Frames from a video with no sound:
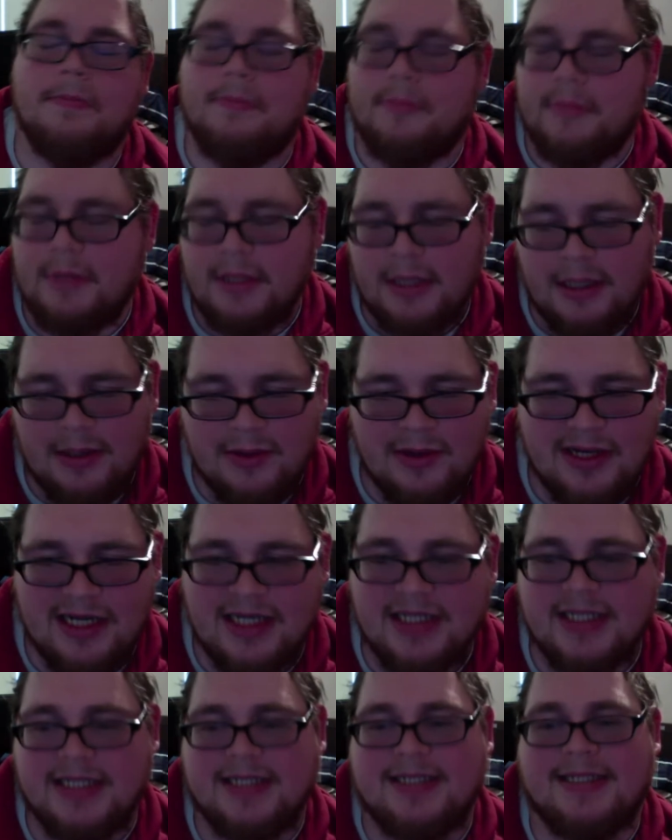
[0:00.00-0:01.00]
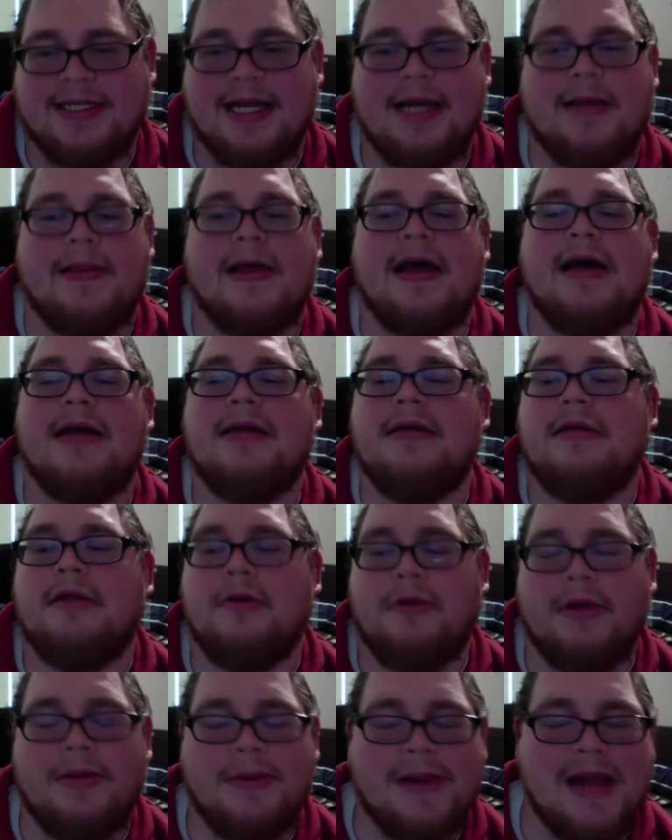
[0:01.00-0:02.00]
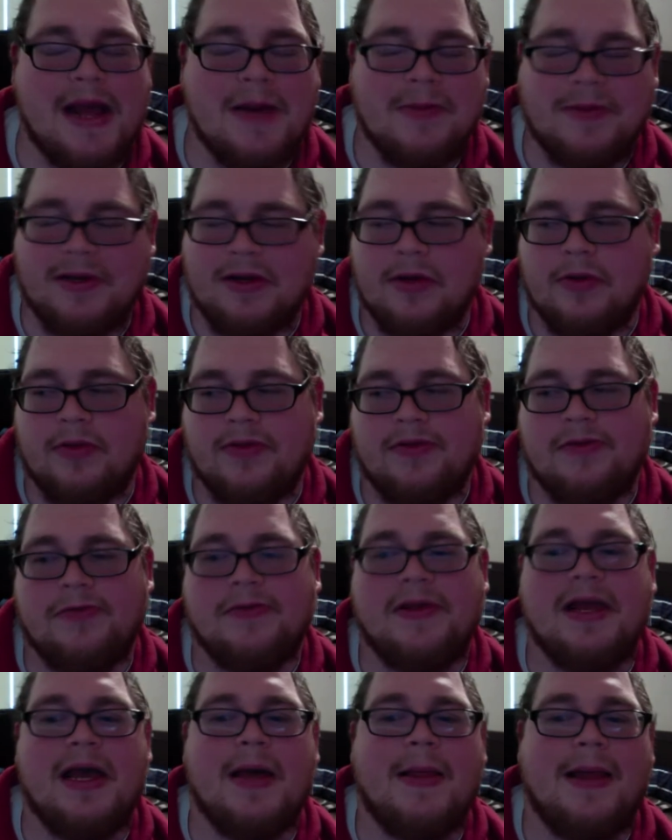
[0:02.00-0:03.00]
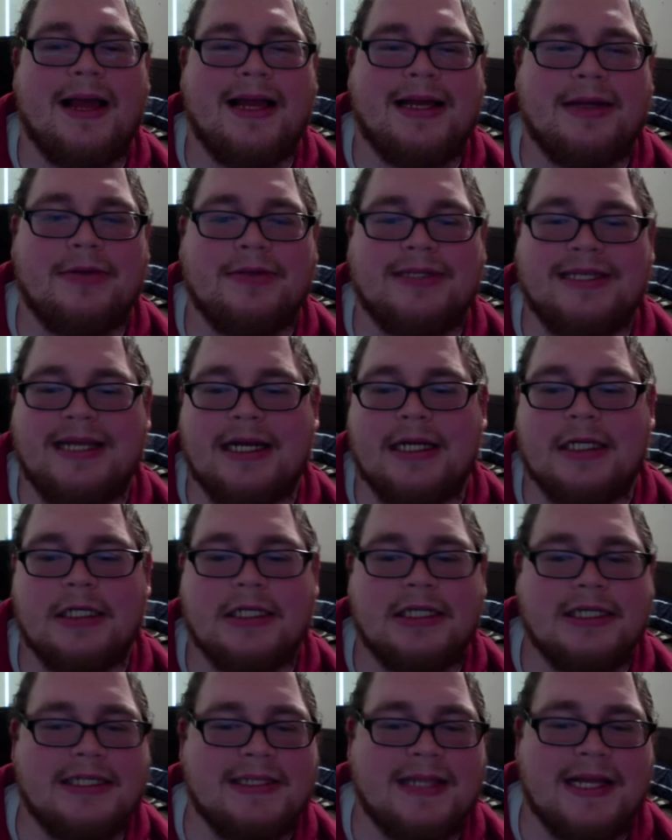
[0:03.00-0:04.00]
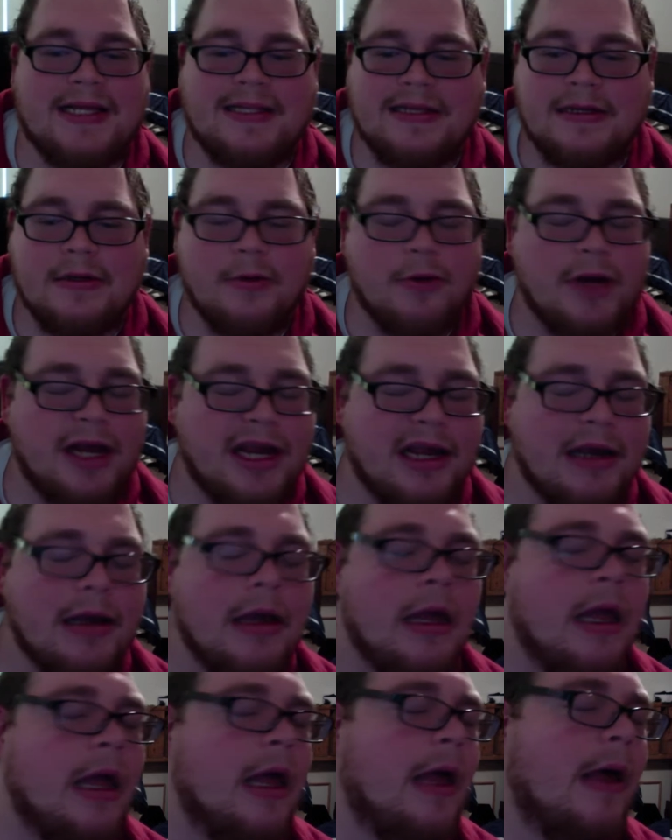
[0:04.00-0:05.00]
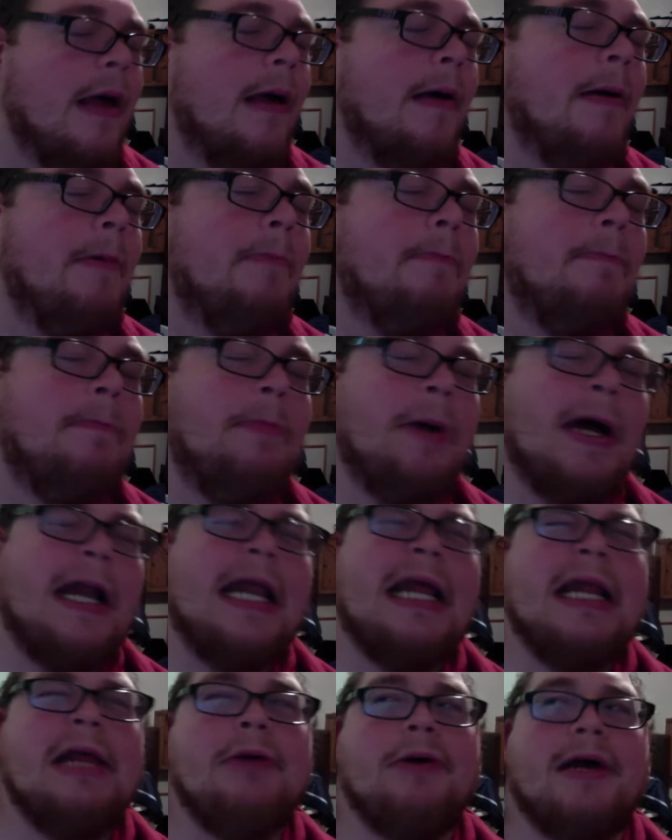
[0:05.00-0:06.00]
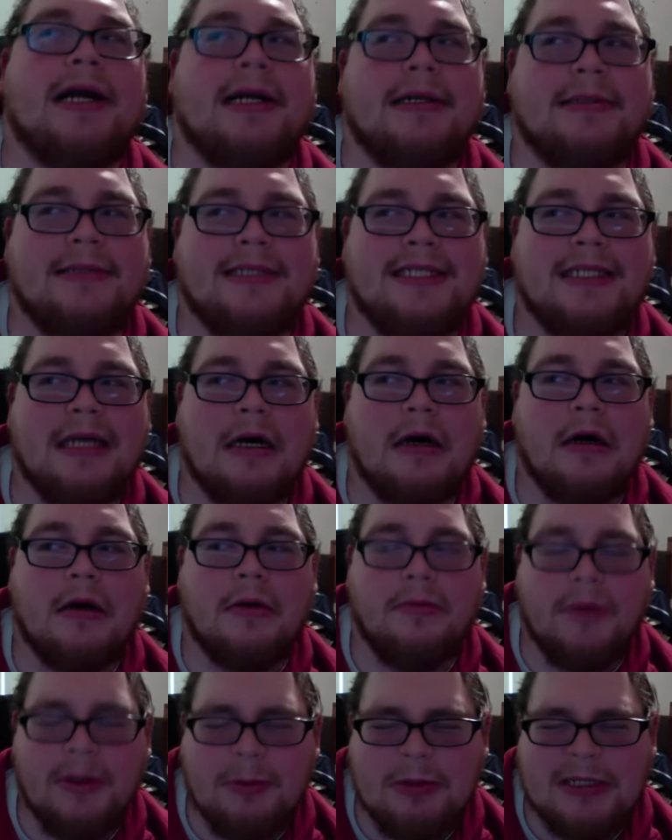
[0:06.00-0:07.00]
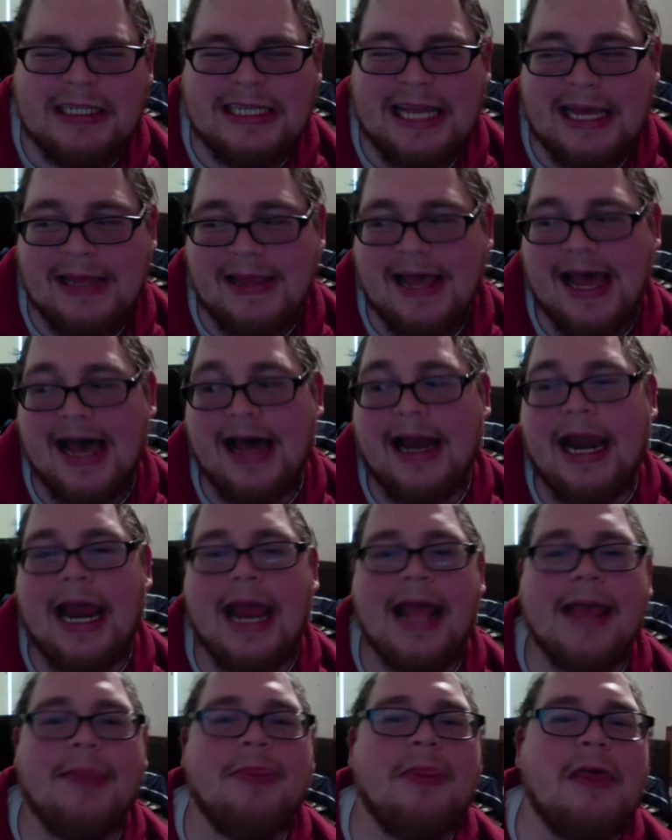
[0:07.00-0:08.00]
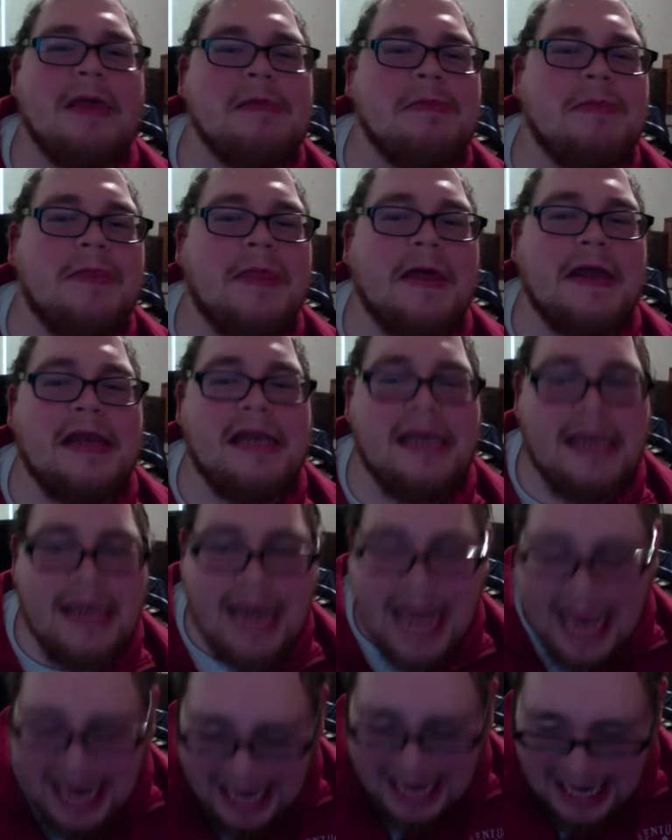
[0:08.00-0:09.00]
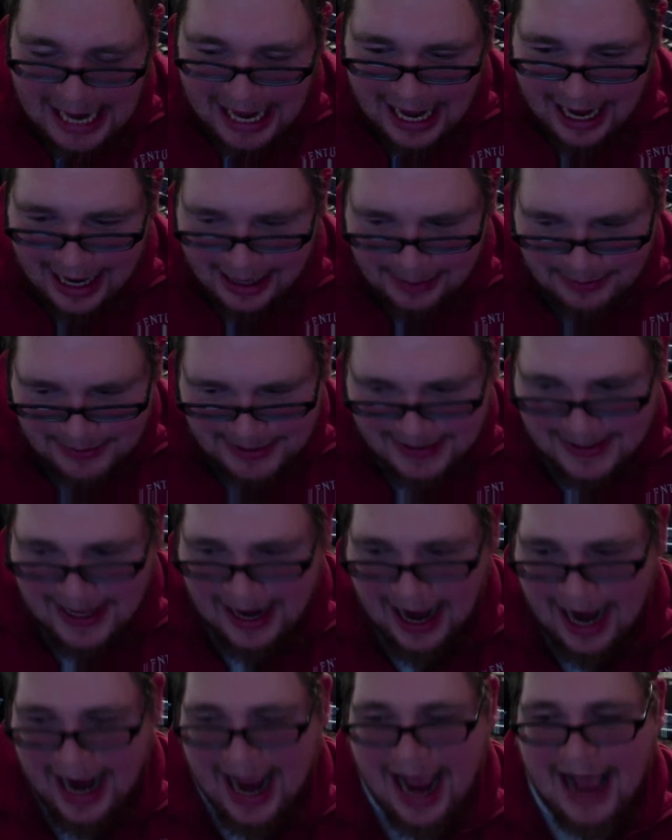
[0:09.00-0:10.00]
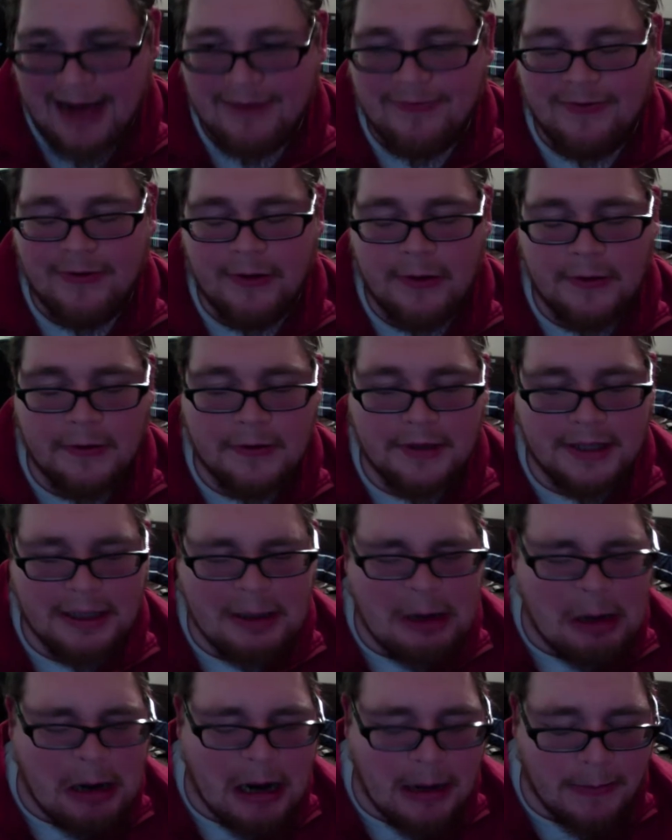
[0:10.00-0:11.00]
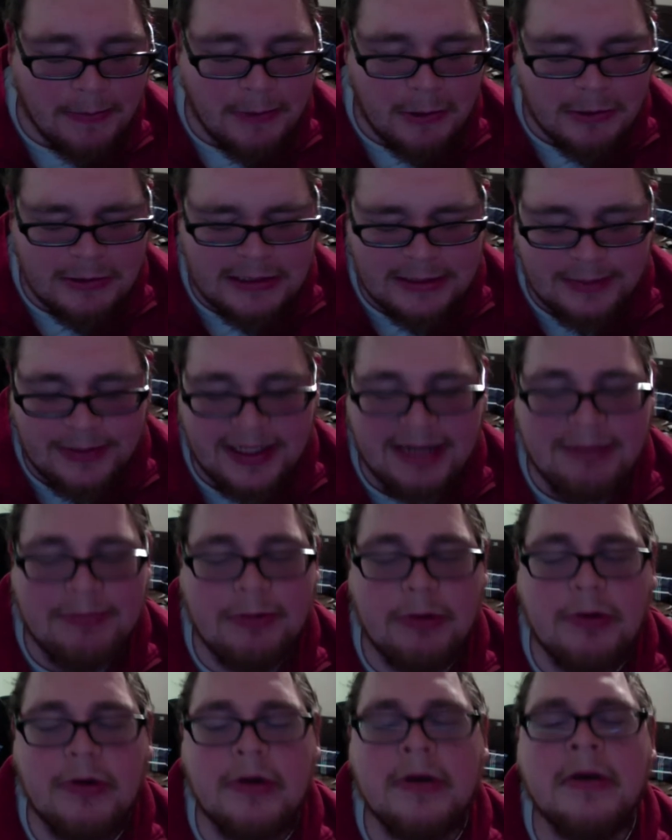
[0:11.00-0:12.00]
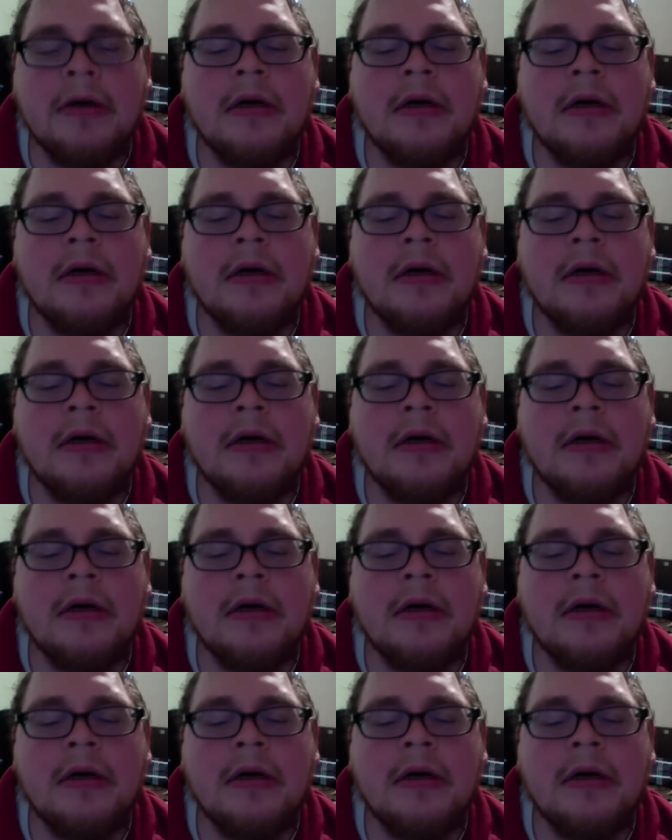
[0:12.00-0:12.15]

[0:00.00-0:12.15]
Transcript: you can just say that and don't even have to go through the I like you stage, because that's annoying. But anyway, so we would say that. And then the nicknames that I had for her, you know how most people,